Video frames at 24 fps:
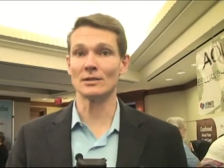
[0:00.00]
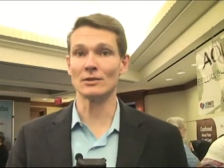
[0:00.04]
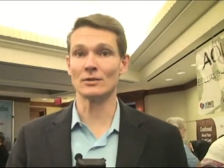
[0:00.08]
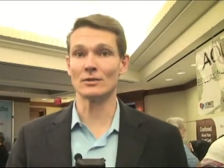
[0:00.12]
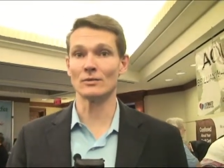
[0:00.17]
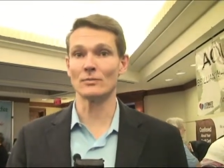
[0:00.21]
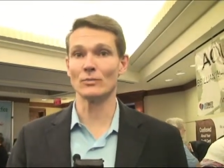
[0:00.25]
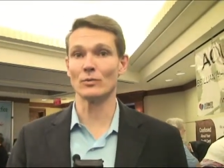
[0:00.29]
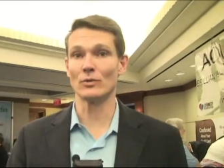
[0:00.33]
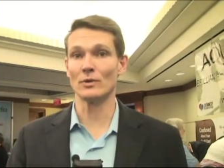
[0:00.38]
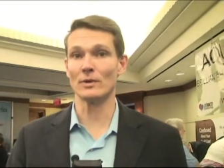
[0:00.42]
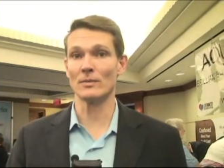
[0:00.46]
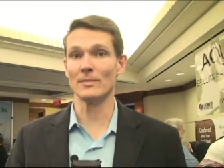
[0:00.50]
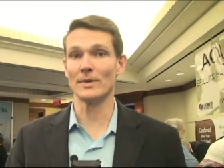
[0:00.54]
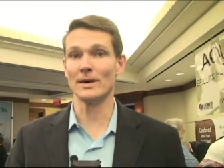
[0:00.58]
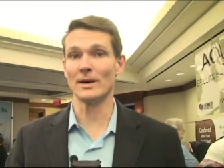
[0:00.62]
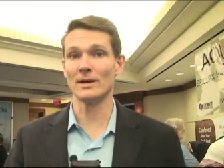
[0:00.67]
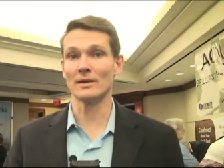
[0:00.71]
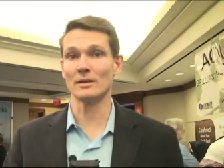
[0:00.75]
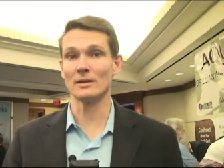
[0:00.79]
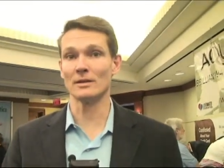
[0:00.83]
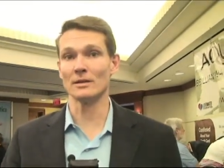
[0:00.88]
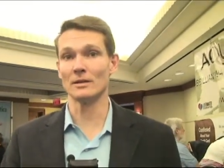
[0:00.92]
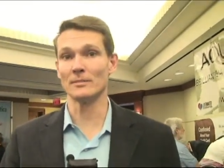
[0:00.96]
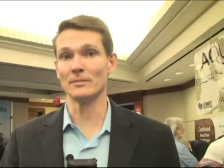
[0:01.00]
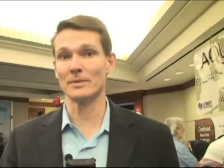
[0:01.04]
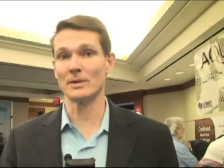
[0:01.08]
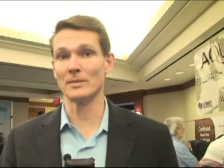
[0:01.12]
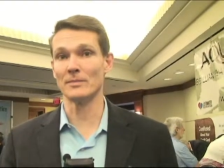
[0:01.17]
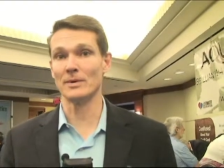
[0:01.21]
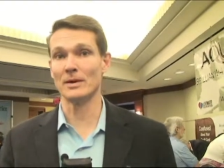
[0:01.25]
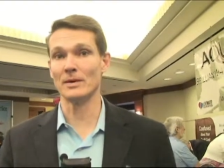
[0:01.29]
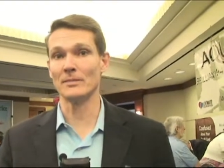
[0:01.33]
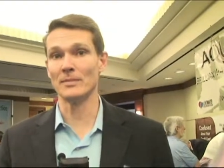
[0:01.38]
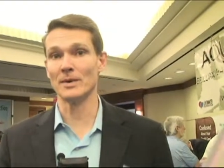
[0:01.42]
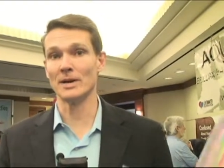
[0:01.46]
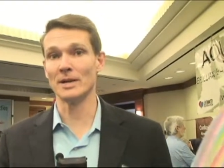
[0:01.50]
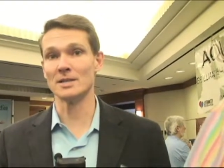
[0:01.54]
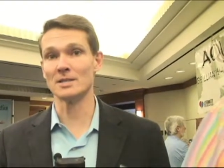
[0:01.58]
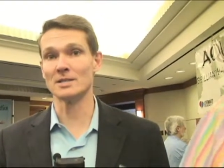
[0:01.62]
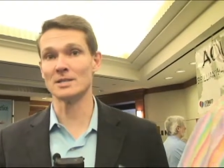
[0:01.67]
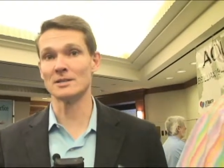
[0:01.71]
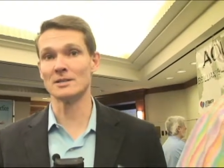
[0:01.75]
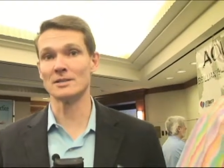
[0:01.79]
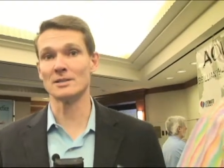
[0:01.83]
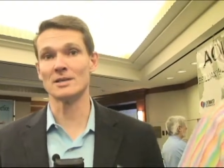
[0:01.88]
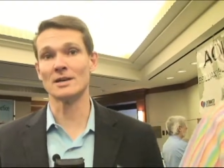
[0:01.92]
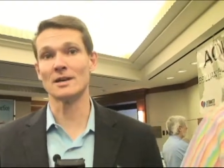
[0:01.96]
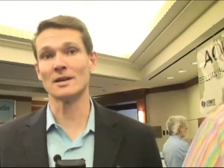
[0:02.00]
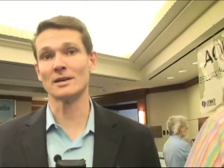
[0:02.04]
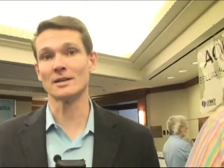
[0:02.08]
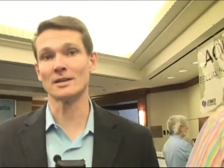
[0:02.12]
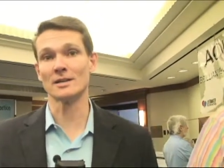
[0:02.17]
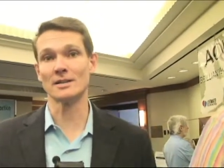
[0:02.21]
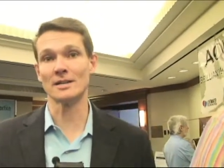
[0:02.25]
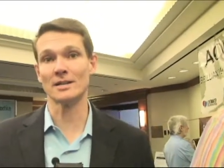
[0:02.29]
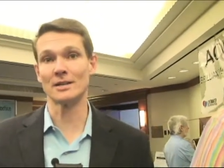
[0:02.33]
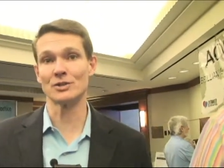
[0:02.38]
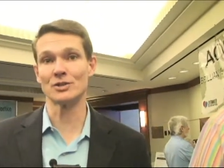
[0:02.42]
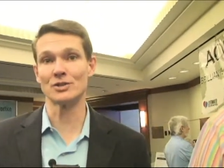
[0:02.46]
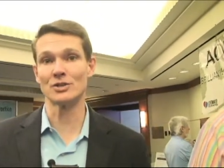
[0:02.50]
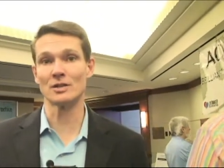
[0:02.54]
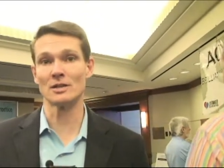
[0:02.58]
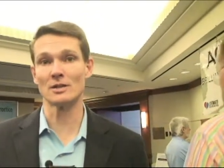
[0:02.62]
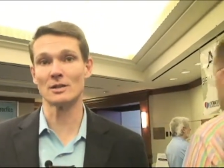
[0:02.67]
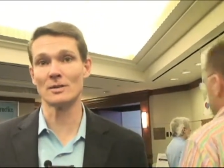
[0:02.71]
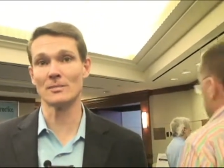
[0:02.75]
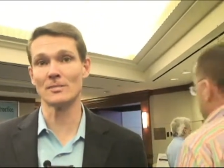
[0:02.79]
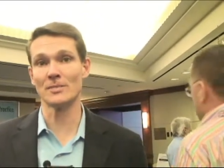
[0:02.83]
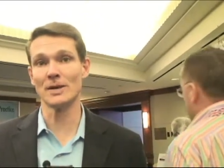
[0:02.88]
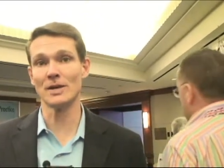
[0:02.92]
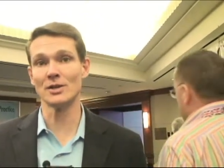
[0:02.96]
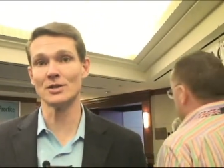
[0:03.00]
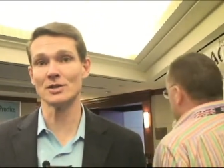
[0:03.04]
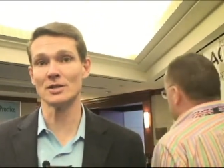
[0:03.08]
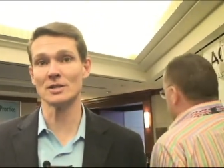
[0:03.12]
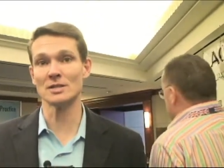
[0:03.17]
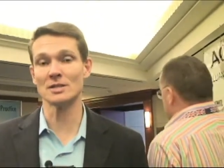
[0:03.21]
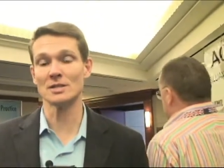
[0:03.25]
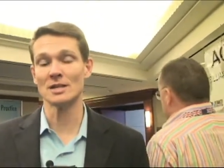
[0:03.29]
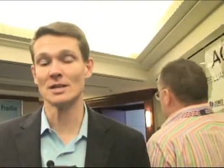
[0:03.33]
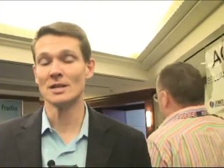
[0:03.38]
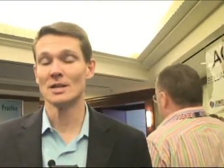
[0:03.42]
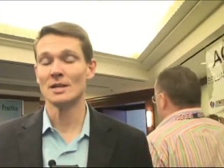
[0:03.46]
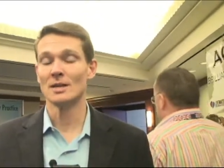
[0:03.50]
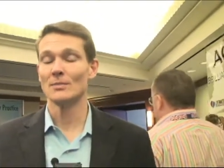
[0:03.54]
learn more about a little bit about medicine to talk intelligent to their patients